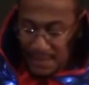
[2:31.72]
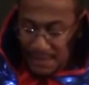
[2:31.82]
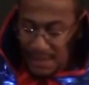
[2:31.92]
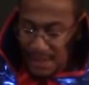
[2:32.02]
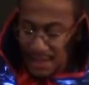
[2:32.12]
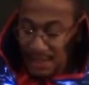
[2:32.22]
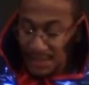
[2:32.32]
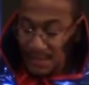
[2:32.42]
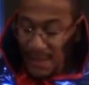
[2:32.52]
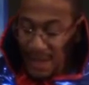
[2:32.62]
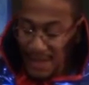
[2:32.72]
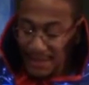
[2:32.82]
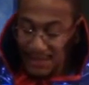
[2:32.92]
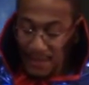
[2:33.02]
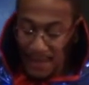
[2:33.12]
Then a
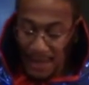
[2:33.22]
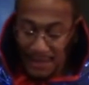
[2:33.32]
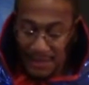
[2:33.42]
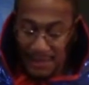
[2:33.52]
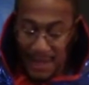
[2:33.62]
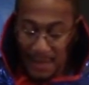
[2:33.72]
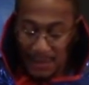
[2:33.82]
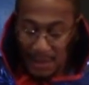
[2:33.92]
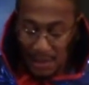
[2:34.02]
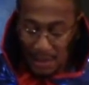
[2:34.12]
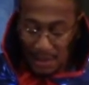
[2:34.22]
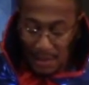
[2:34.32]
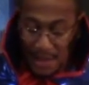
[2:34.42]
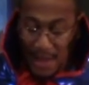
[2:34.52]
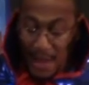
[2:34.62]
despised Samaritan came along,
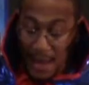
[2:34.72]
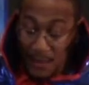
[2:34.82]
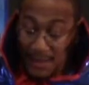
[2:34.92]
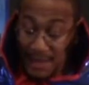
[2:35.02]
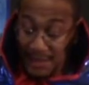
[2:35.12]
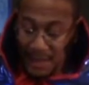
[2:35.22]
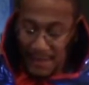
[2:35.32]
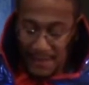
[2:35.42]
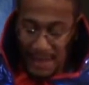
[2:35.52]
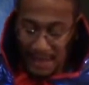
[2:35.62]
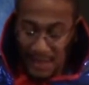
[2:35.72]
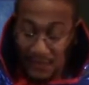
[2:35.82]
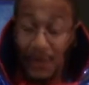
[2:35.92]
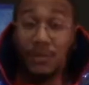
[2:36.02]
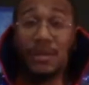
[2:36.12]
and when he saw the man,
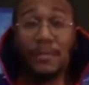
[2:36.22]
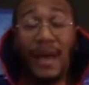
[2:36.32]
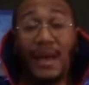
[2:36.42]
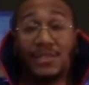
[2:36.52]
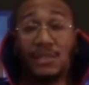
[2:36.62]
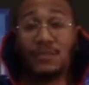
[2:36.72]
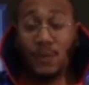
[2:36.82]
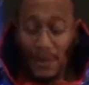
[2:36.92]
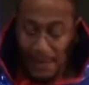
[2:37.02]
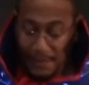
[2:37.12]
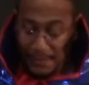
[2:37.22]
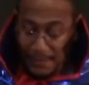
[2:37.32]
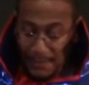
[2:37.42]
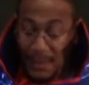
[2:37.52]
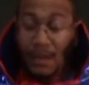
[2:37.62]
he felt compassion for him.
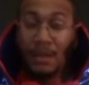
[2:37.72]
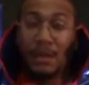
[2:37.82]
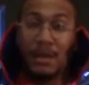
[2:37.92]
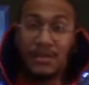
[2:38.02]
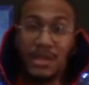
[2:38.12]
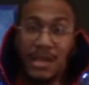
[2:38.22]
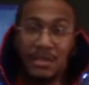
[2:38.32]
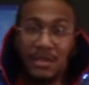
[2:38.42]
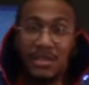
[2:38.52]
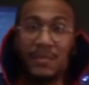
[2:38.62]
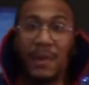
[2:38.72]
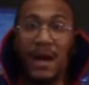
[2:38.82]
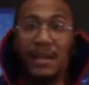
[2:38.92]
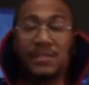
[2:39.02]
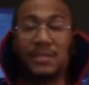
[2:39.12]
Now it says a
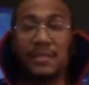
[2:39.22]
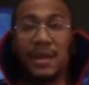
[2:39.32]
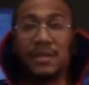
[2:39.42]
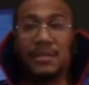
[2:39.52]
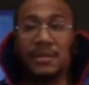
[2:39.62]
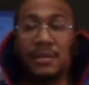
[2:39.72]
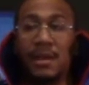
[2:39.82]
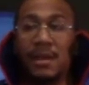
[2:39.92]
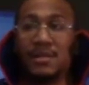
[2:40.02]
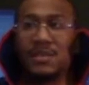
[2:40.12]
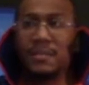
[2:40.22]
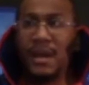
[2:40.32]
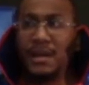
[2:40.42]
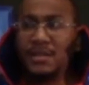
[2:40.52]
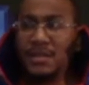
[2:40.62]
despised Samaritan.
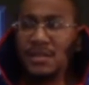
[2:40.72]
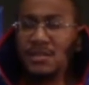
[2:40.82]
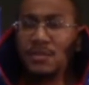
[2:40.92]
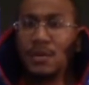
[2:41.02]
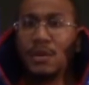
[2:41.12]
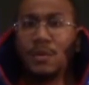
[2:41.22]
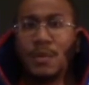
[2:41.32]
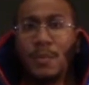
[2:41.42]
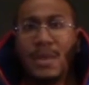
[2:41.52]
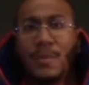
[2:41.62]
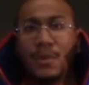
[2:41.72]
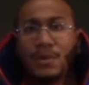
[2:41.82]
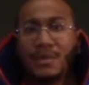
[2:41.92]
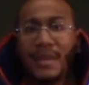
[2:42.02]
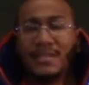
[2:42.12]
Samaritans were a group of
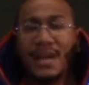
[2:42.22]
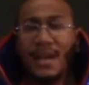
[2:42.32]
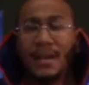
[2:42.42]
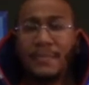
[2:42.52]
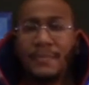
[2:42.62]
people at that time